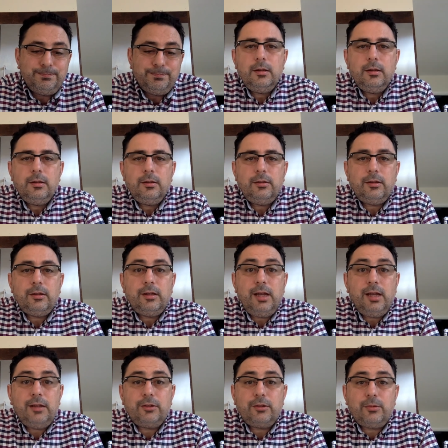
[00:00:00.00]
So the
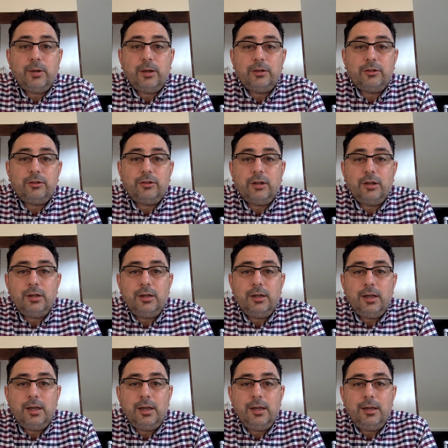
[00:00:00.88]
next
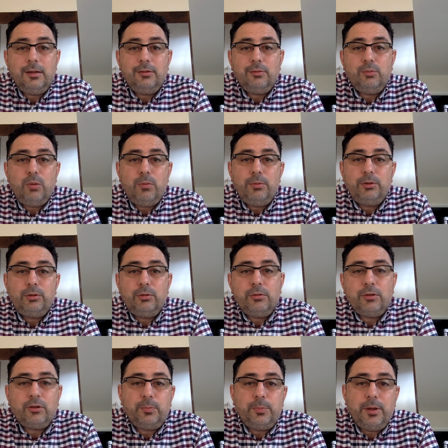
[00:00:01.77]
question is, what was
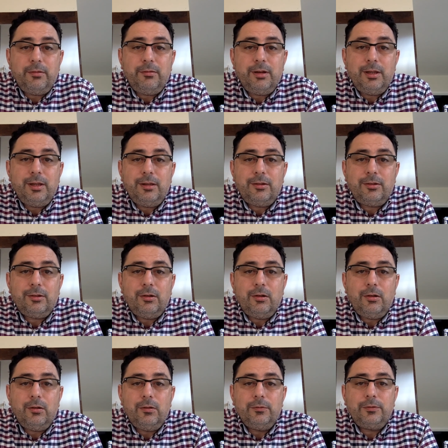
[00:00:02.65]
your experience
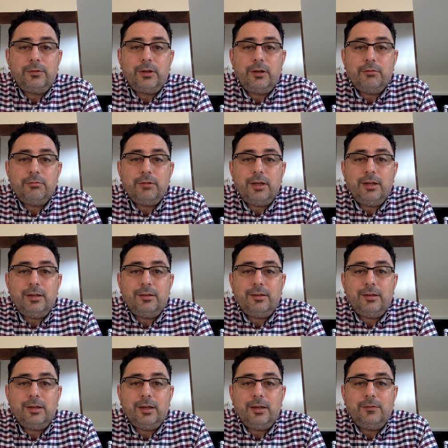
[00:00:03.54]
of
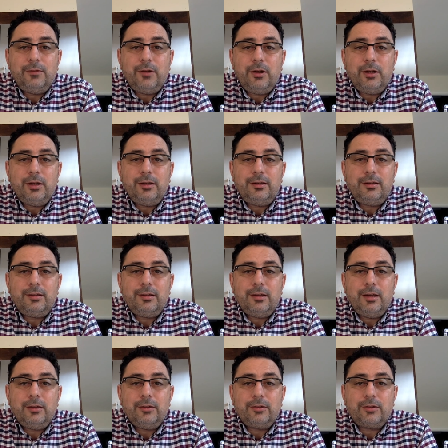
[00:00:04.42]
careers advice
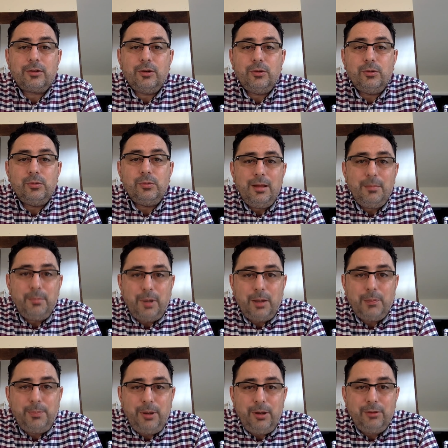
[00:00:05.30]
at school?
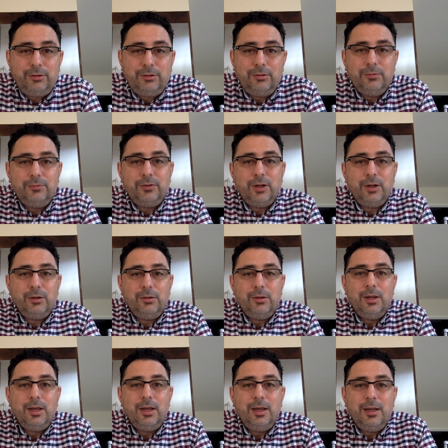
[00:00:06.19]
My personal
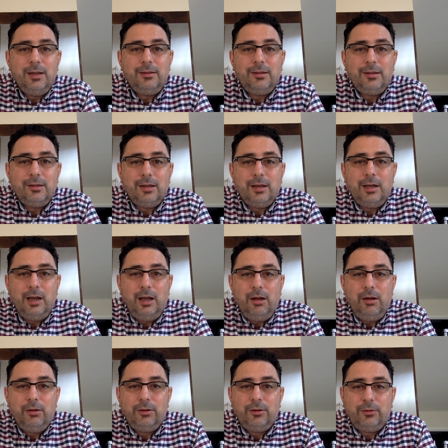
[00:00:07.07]
view is that the
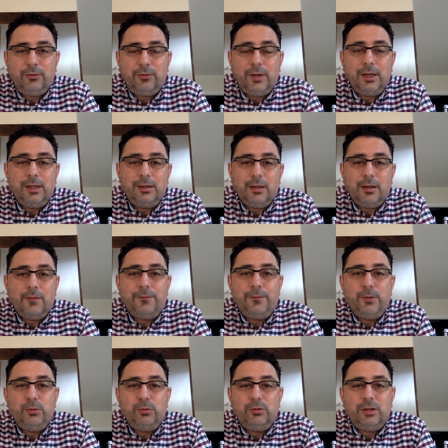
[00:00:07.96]
last thing that a
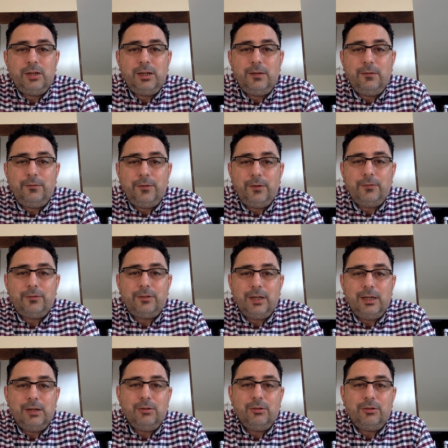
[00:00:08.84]
14,
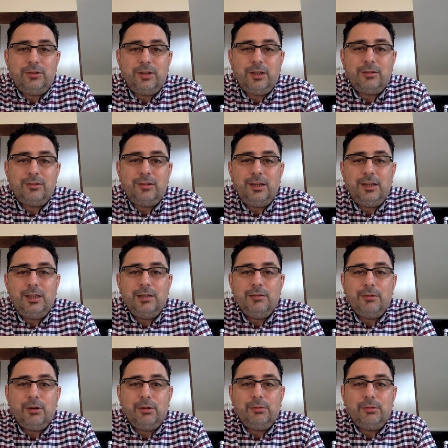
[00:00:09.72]
15 or 16
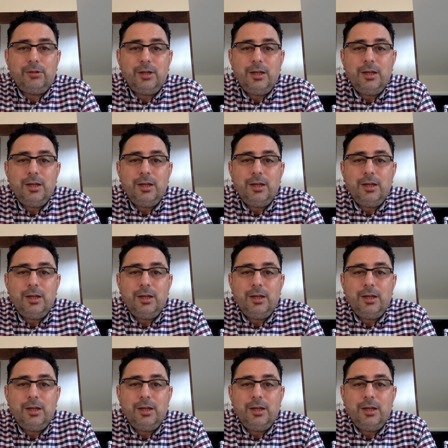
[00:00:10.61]
year old